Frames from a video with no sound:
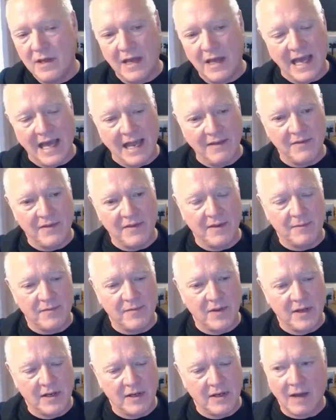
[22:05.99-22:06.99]
and
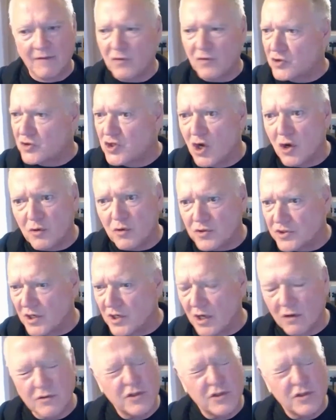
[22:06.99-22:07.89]
I've got juice,